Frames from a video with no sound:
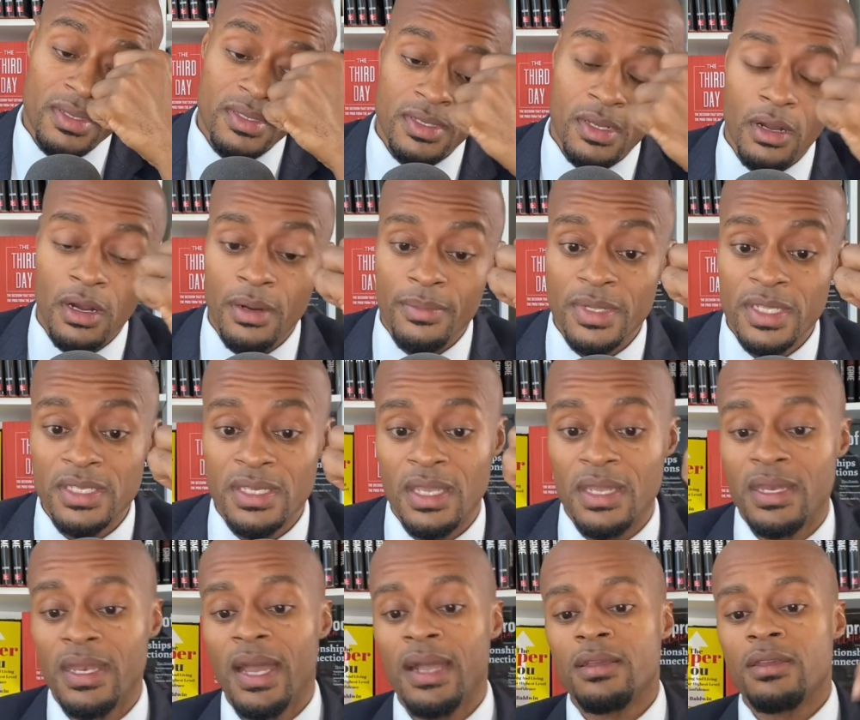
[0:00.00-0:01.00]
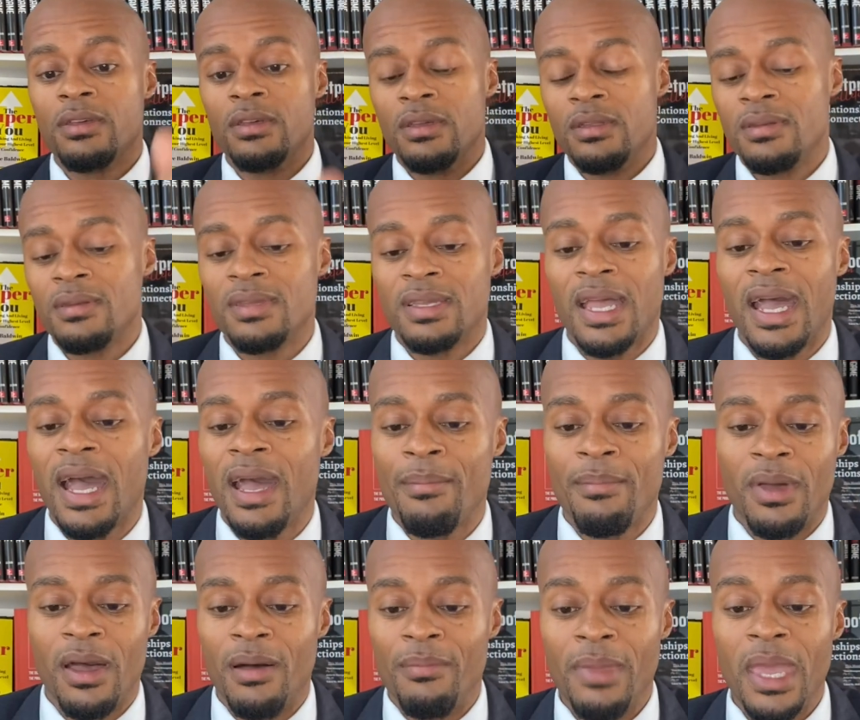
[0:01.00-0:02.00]
is garbage and not good.
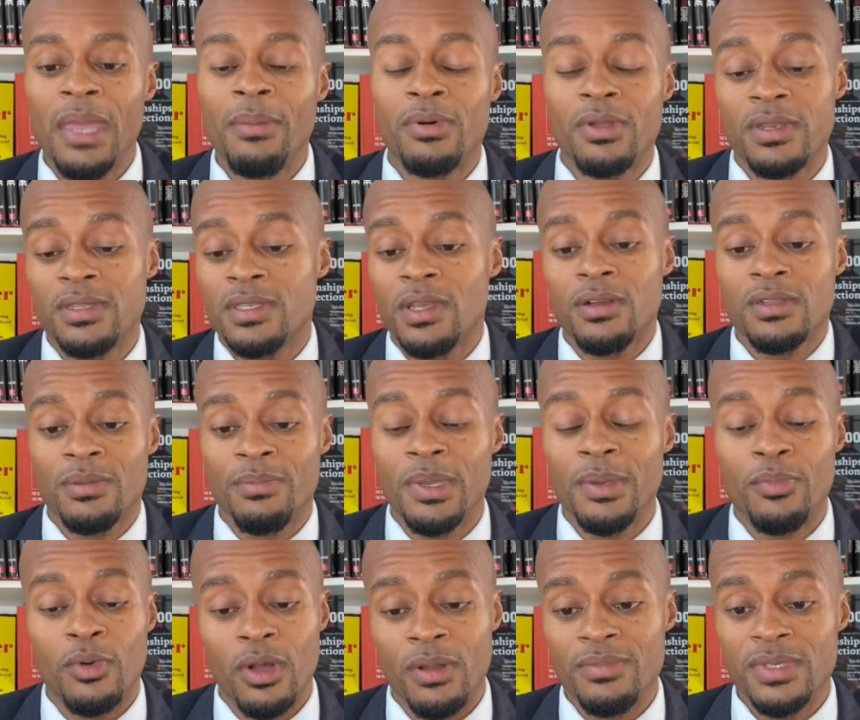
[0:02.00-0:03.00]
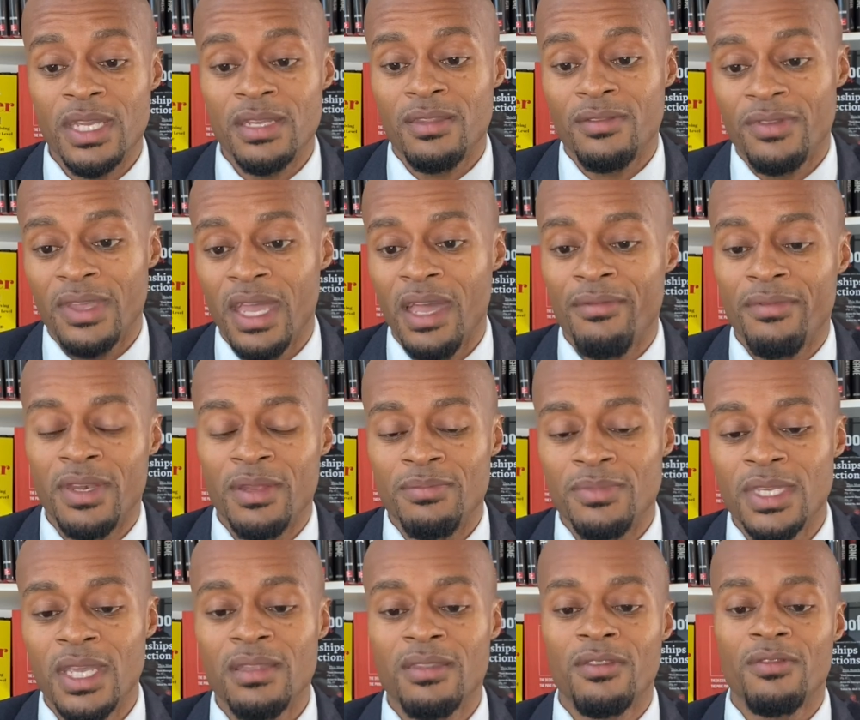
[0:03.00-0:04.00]
I'm able to talk to people objectively. I have an
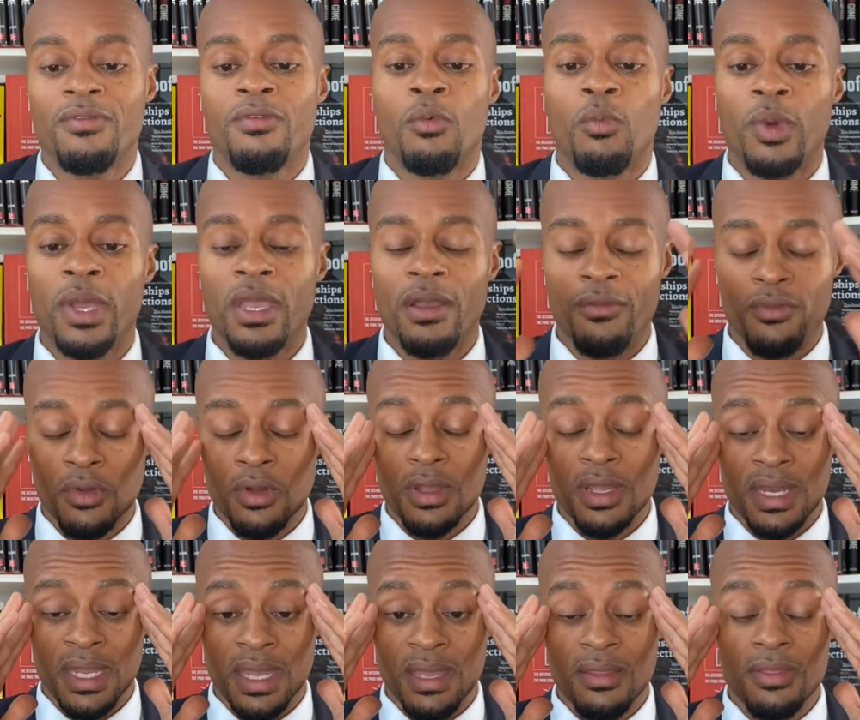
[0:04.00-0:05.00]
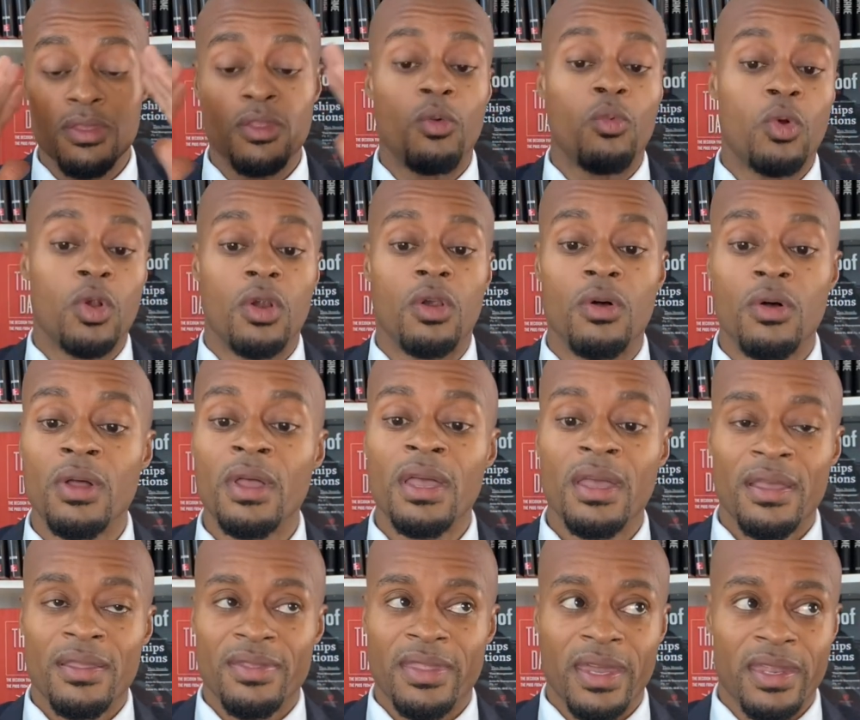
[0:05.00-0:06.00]
objective way of looking at the world
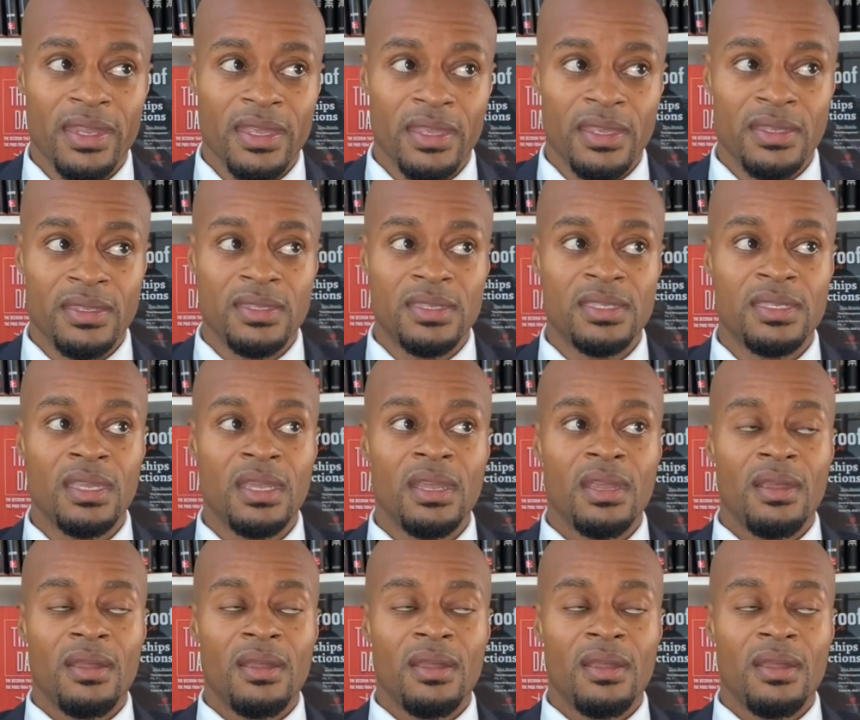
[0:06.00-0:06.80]
that is